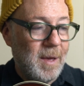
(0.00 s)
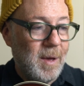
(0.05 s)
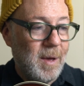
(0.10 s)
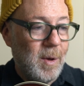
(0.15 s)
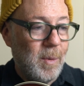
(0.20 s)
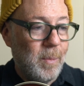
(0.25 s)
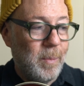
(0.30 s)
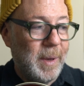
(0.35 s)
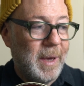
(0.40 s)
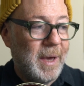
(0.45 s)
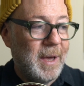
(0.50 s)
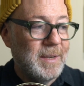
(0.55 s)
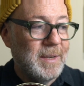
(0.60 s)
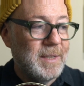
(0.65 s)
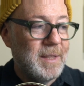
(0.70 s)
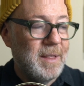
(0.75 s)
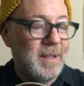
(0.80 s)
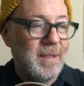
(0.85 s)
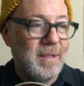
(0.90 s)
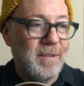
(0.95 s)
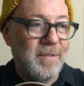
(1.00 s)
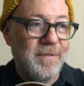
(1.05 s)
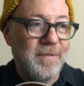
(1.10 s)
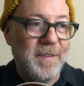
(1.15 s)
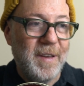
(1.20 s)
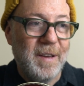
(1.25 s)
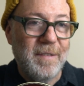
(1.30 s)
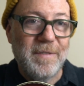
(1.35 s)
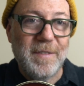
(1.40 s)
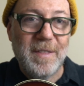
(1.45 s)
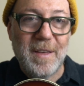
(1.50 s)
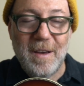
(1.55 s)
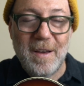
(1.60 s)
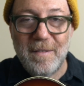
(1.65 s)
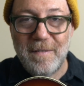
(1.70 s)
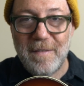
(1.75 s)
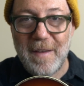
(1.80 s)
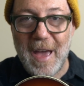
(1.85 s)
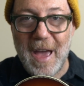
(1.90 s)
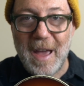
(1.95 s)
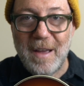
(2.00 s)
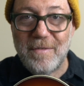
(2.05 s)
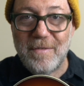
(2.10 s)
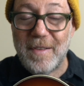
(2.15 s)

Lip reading: because the 5th of A